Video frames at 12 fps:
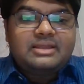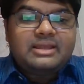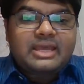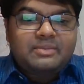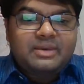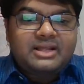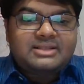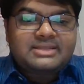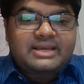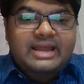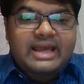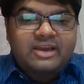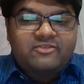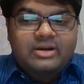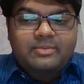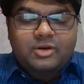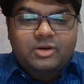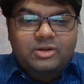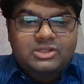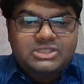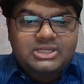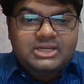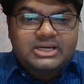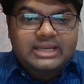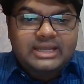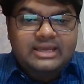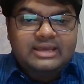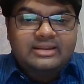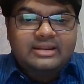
The chemicals can have pharmacologically